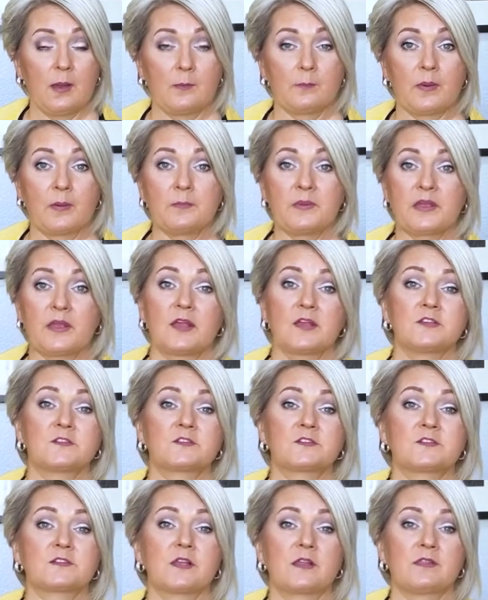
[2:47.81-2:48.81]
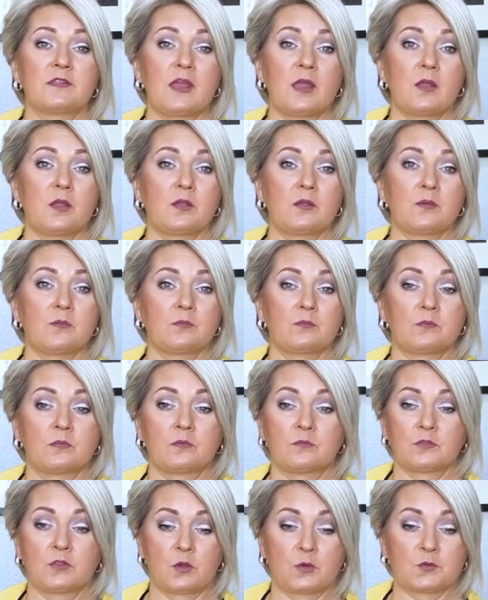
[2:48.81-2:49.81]
But because
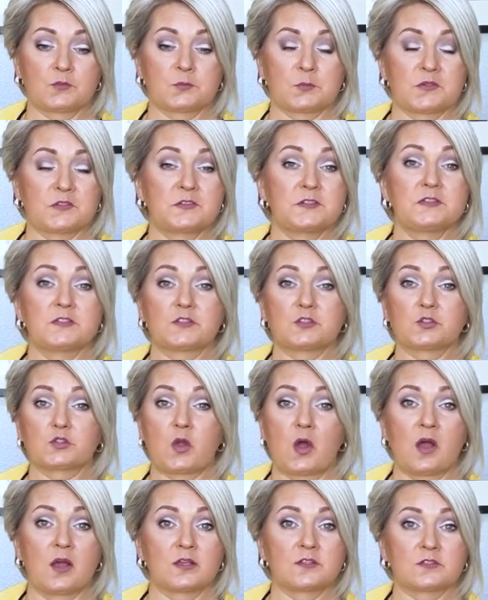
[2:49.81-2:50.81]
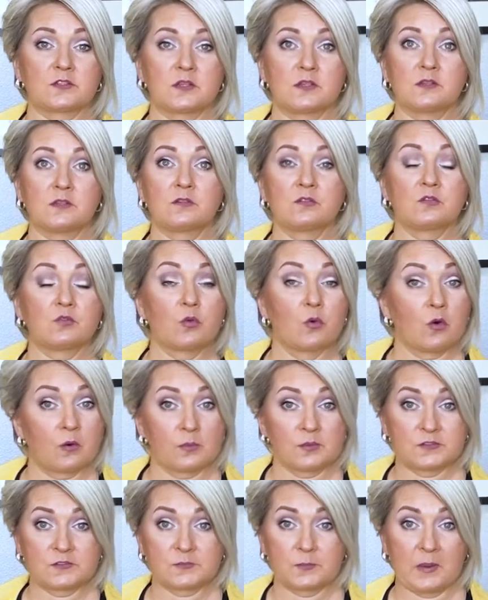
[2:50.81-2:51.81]
those prostheses caused
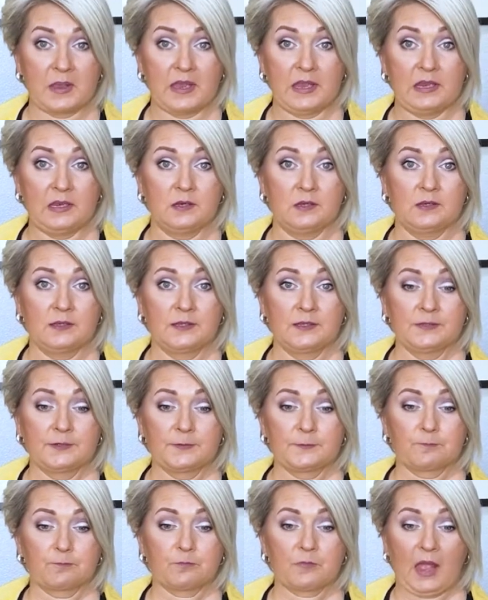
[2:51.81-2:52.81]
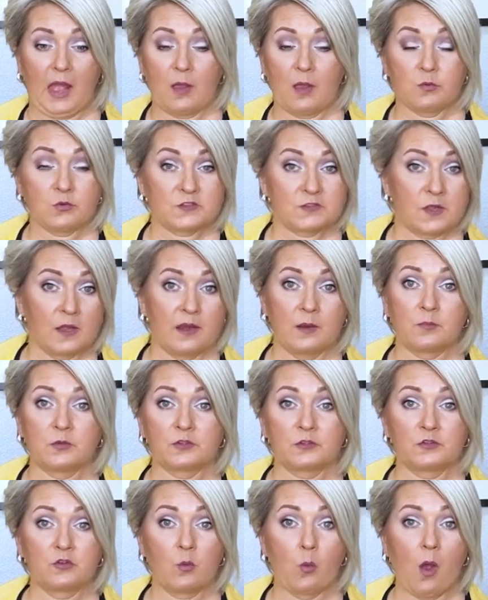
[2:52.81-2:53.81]
enormous pain, I was not
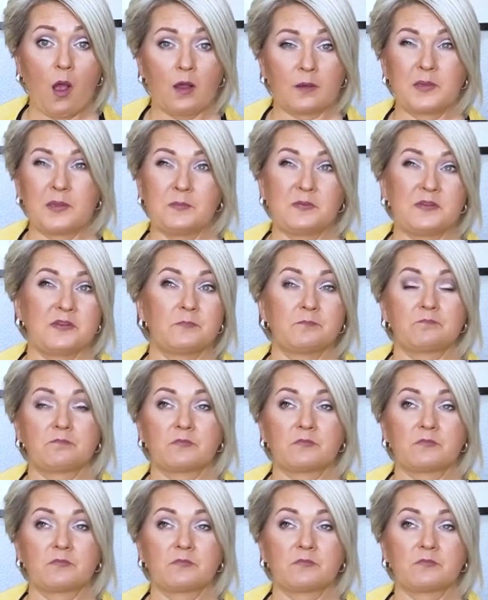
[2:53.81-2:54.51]
able to walk. Maybe